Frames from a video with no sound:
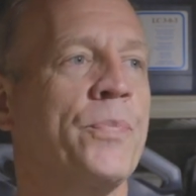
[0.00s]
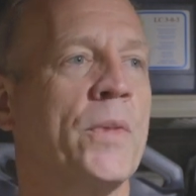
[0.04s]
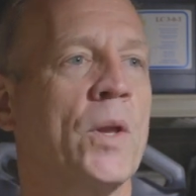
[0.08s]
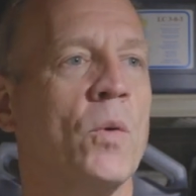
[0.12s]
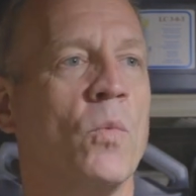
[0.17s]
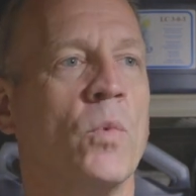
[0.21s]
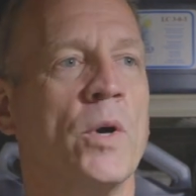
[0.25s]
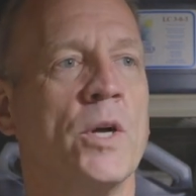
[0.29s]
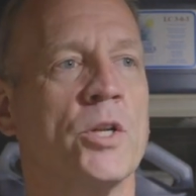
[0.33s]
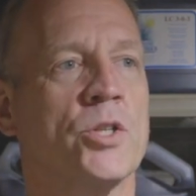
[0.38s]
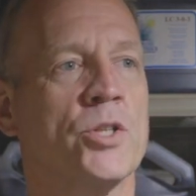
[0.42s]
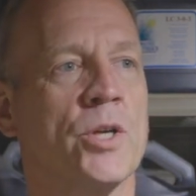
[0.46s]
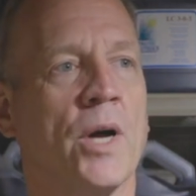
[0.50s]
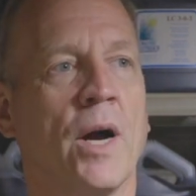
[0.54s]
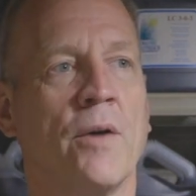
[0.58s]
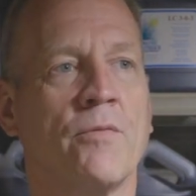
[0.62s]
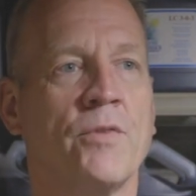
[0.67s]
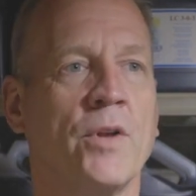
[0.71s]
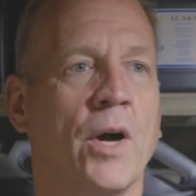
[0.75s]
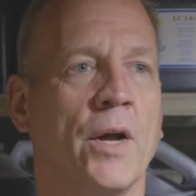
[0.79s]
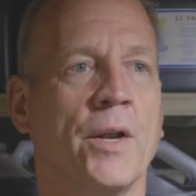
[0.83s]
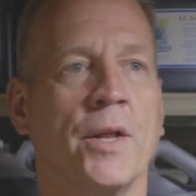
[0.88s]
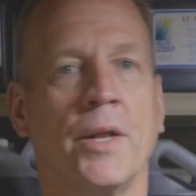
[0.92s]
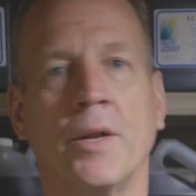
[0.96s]
which
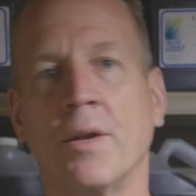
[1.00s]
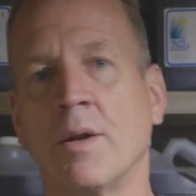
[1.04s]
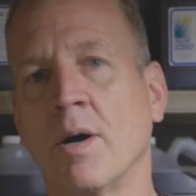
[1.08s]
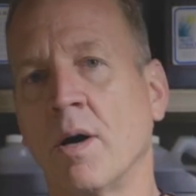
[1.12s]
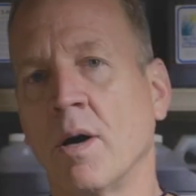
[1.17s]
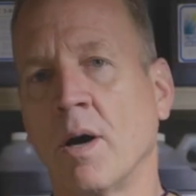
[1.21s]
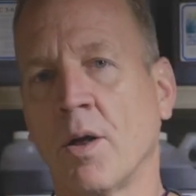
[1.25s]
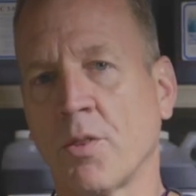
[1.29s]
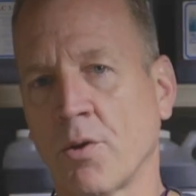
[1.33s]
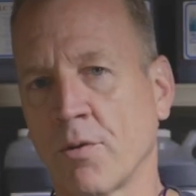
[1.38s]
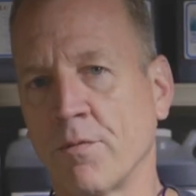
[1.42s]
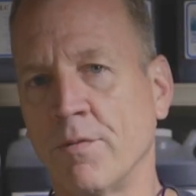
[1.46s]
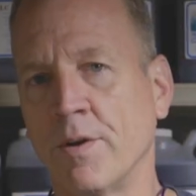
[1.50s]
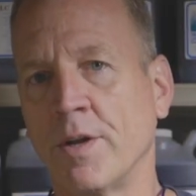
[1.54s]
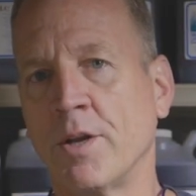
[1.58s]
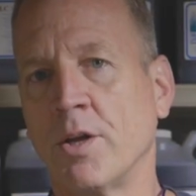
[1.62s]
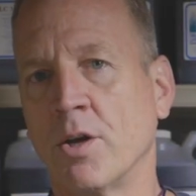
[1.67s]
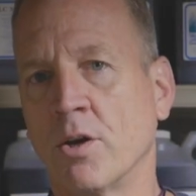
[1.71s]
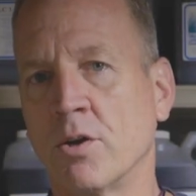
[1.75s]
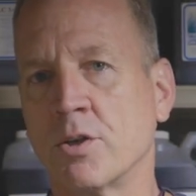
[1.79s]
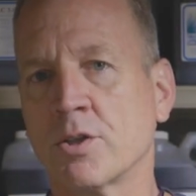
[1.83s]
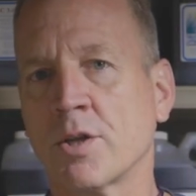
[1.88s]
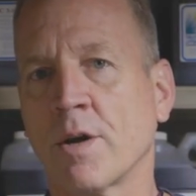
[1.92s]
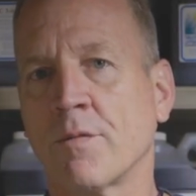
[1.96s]
I've done in other
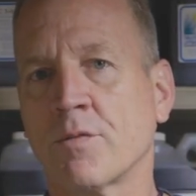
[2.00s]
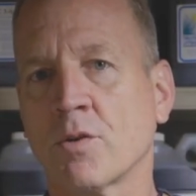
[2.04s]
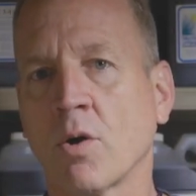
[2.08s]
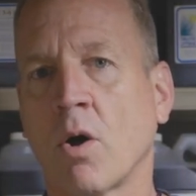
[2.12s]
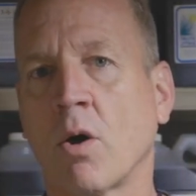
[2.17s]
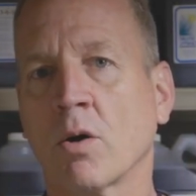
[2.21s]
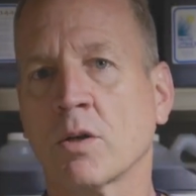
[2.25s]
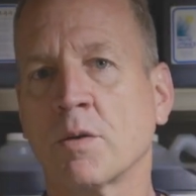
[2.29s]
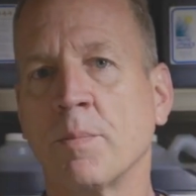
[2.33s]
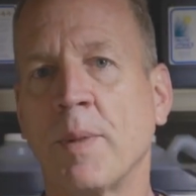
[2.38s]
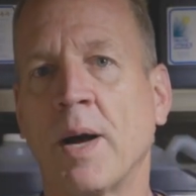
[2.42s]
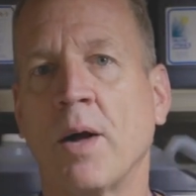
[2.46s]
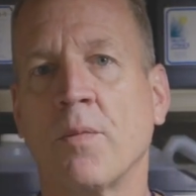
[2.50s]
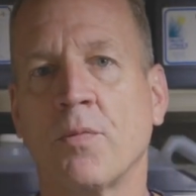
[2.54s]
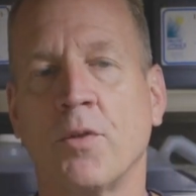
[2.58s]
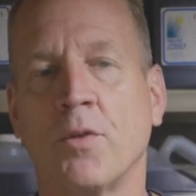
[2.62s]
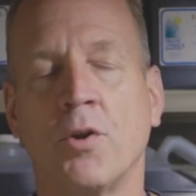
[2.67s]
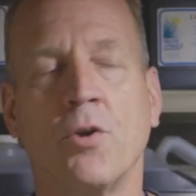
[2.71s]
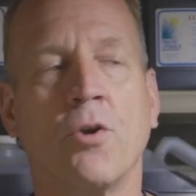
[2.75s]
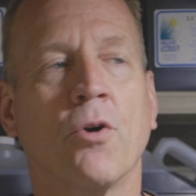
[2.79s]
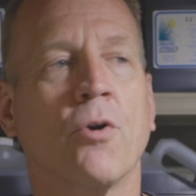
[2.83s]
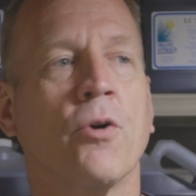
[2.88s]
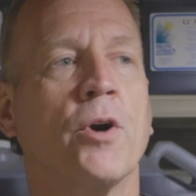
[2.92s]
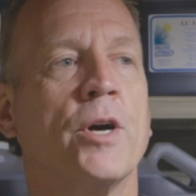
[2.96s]
videos, I've talked about the
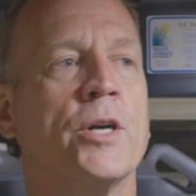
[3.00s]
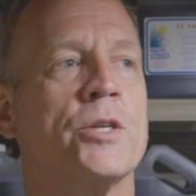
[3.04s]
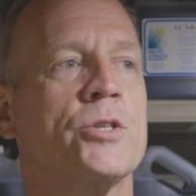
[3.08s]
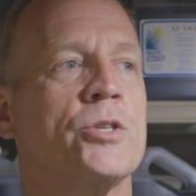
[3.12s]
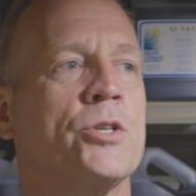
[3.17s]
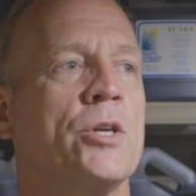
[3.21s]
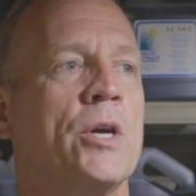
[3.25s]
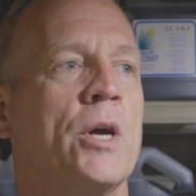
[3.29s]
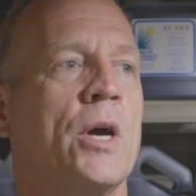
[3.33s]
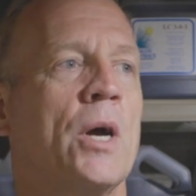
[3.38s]
Nourish,